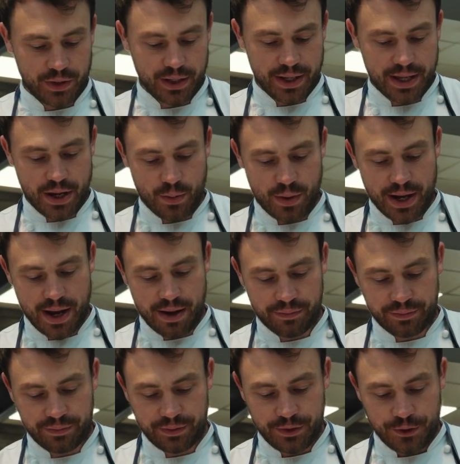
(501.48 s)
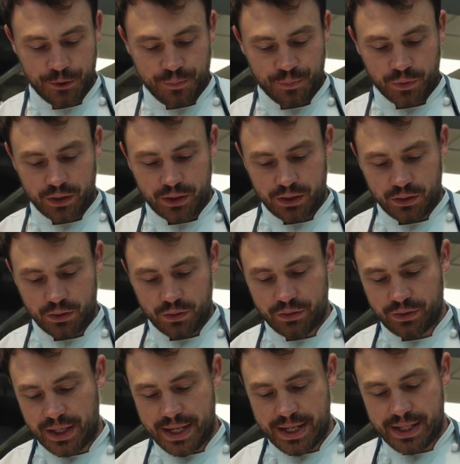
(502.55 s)
In here we have
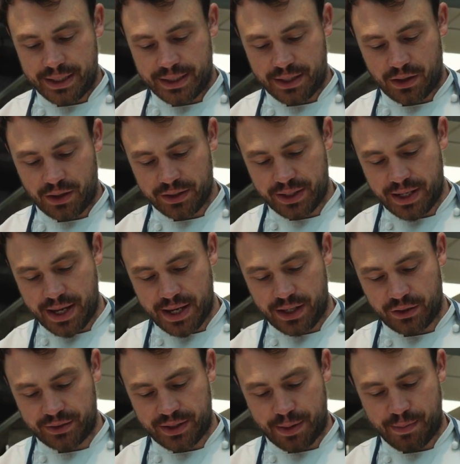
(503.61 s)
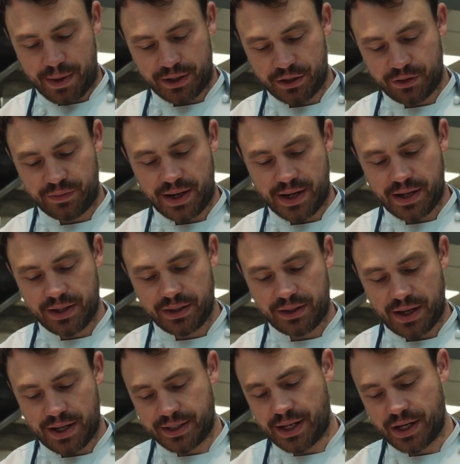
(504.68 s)
these guys here, the dead man's fingers.
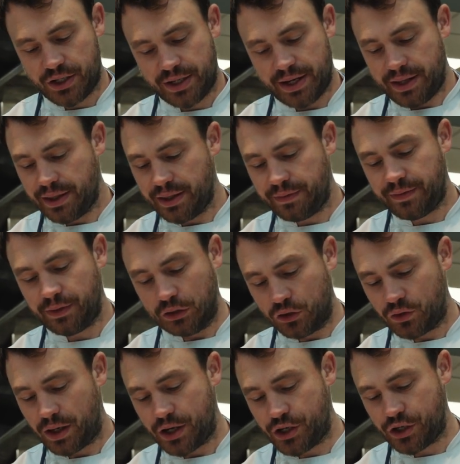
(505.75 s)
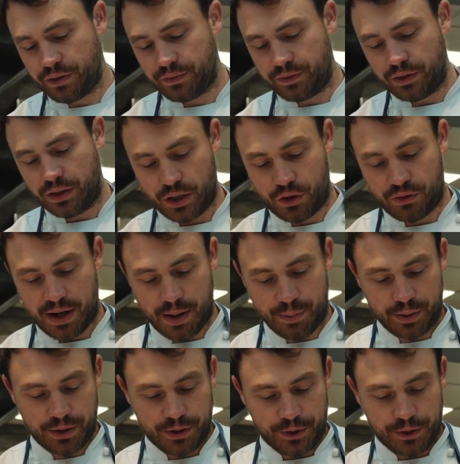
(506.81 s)
They're essentially filtration for the crab.